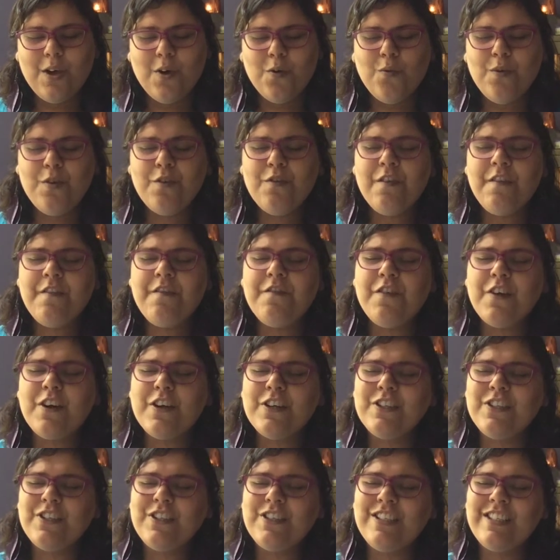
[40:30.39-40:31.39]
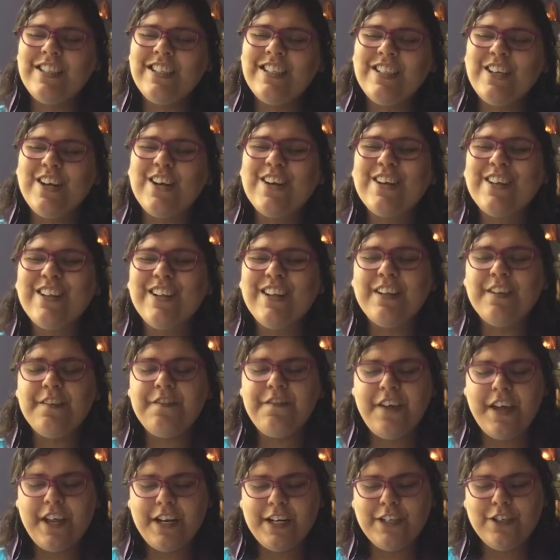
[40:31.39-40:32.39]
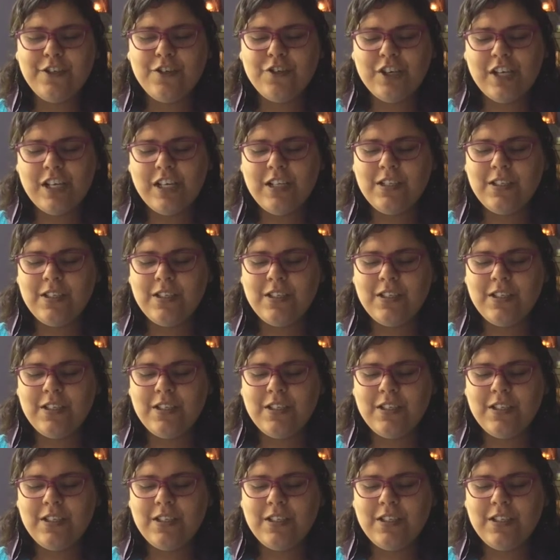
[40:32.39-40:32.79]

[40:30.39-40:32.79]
we reverse the circle of energy.